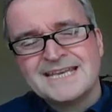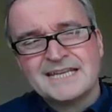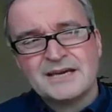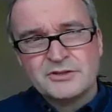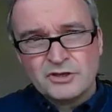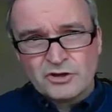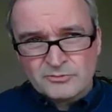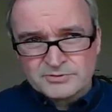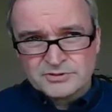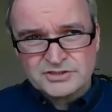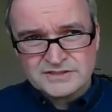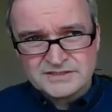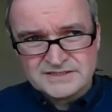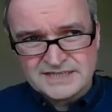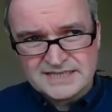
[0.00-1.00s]
Now the
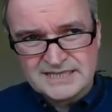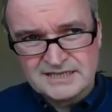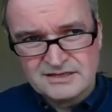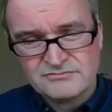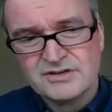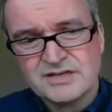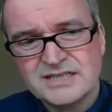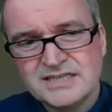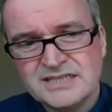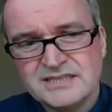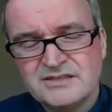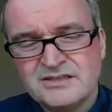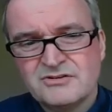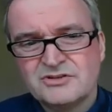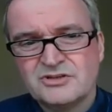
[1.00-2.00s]
options here really,
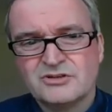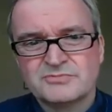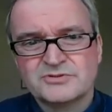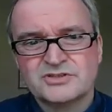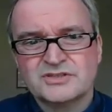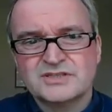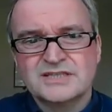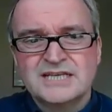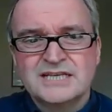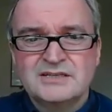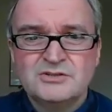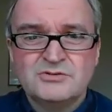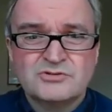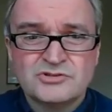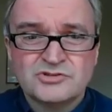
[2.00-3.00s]
the only option,
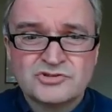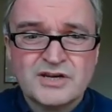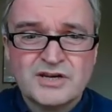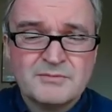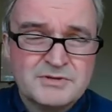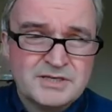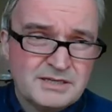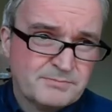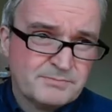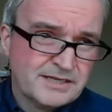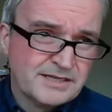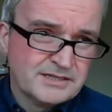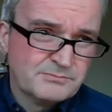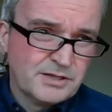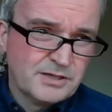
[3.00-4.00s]
you can try and
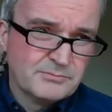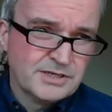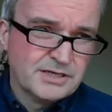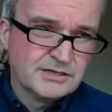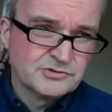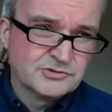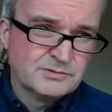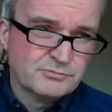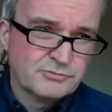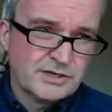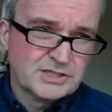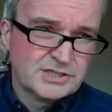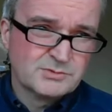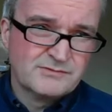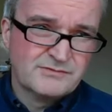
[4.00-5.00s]
manipulate the pulmonary artery
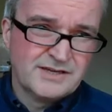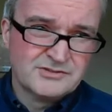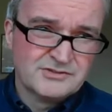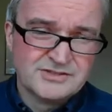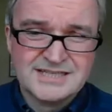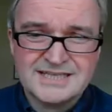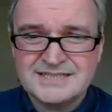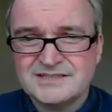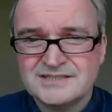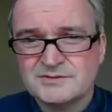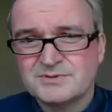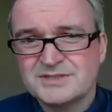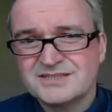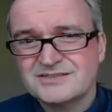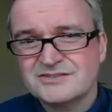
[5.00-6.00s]
pressure with
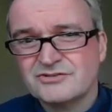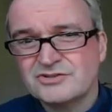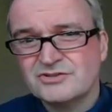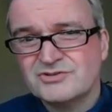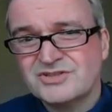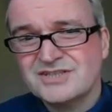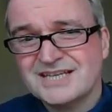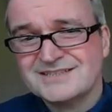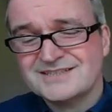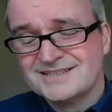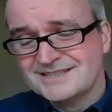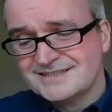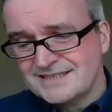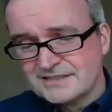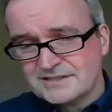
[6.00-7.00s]
vasodilators, but it's not usually that
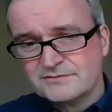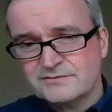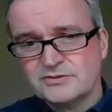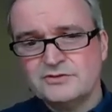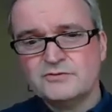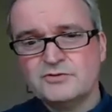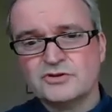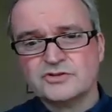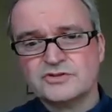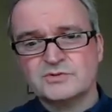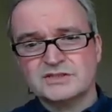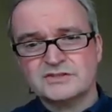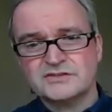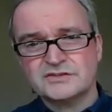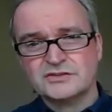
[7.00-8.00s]
successful. You've got to
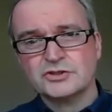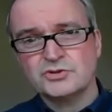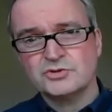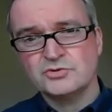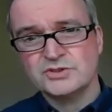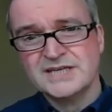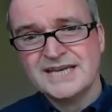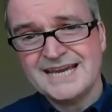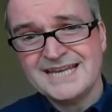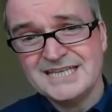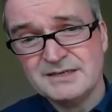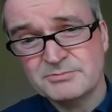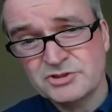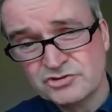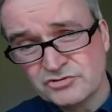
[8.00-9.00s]
exclude
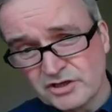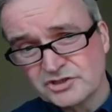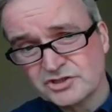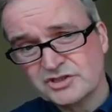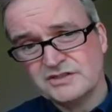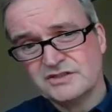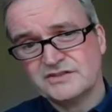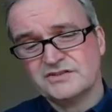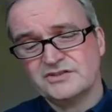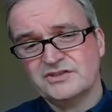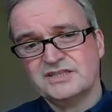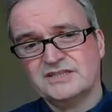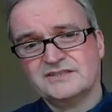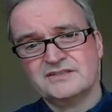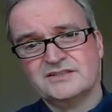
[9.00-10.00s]
any obstruction in the
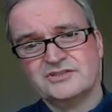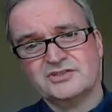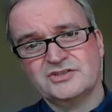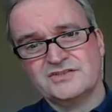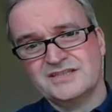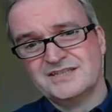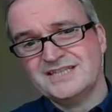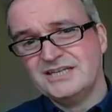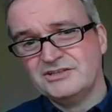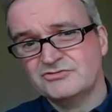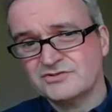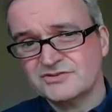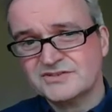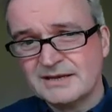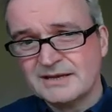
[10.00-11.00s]
circuit, such as at the
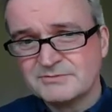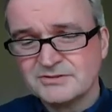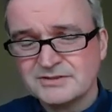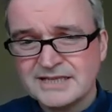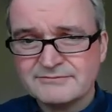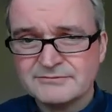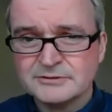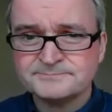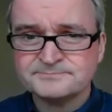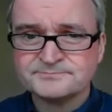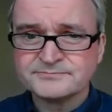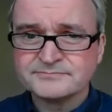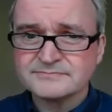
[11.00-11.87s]
atrial septal level.